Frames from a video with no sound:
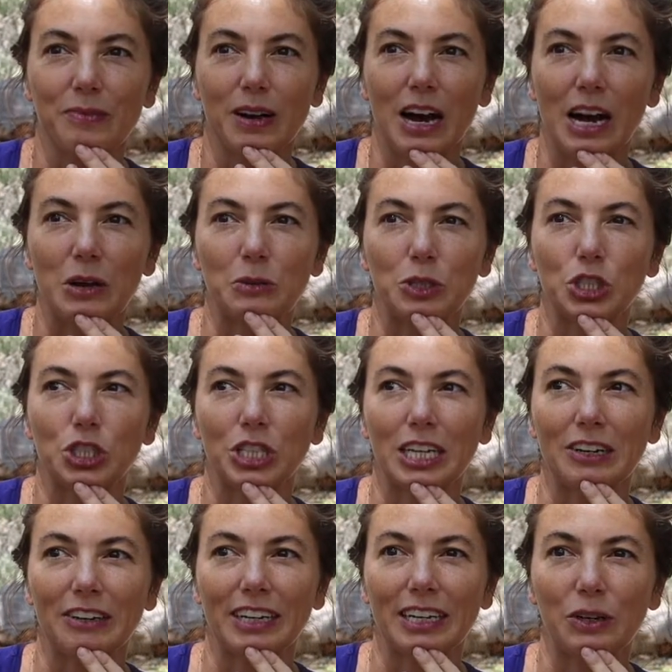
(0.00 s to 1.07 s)
I was
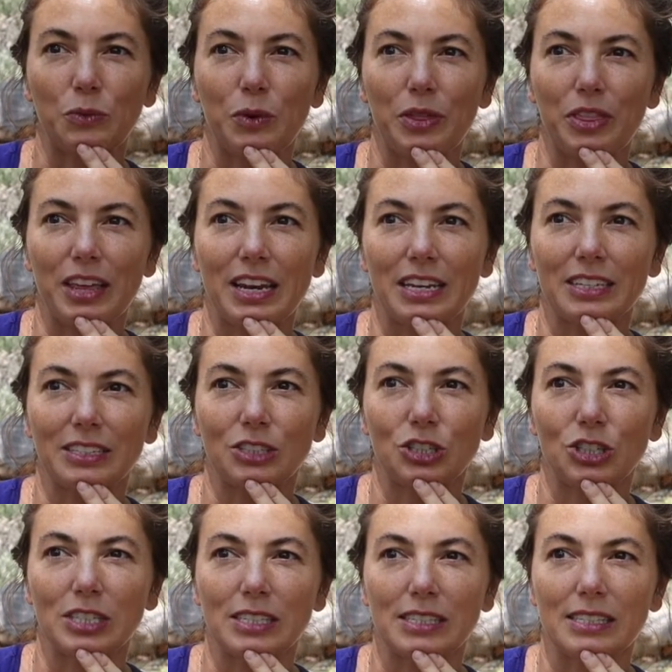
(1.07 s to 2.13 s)
sharing within it
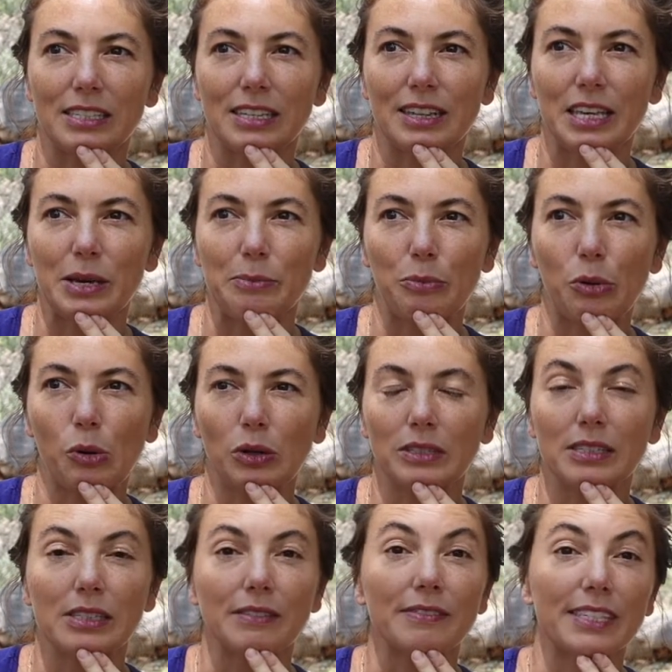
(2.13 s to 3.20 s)
just the
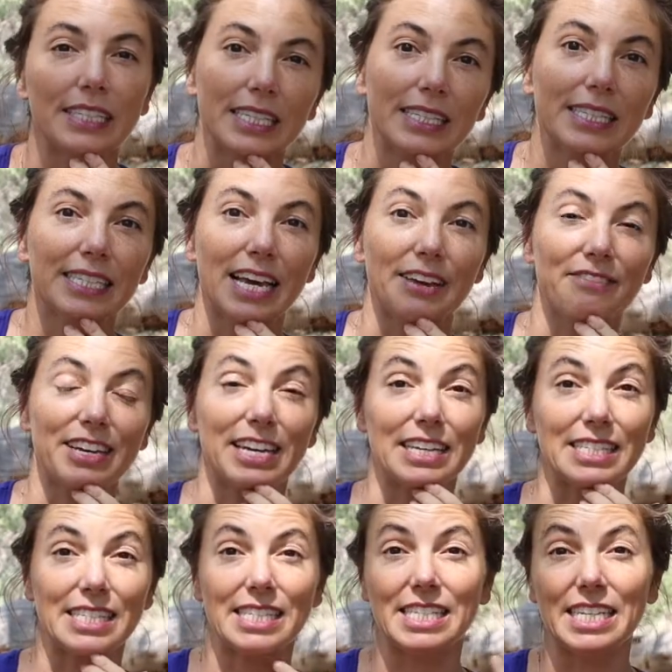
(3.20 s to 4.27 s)
importance of seed saving
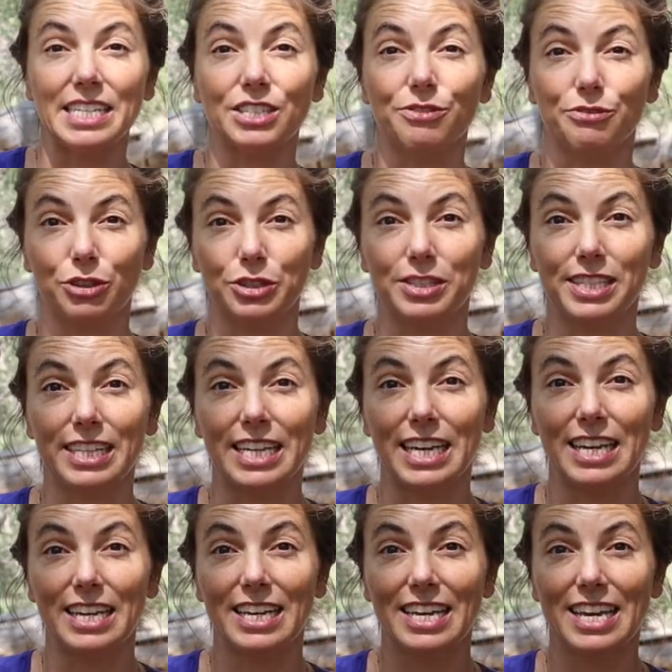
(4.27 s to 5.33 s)
and seed
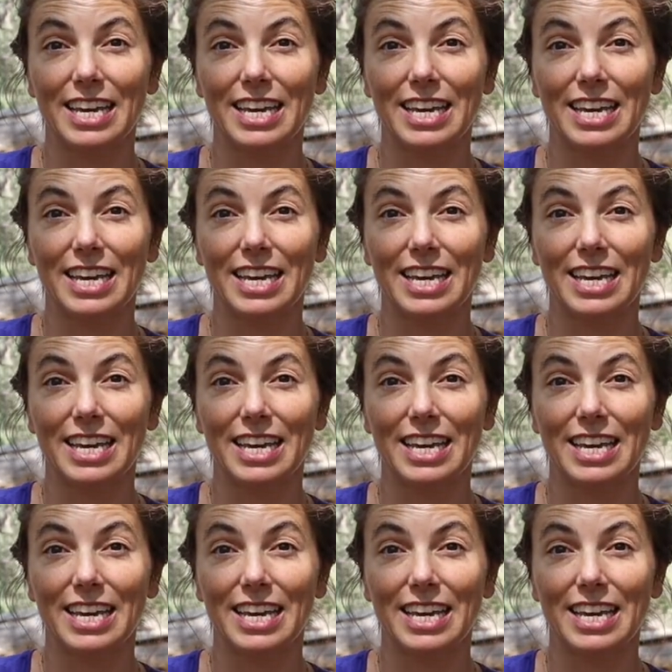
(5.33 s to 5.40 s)
diversity.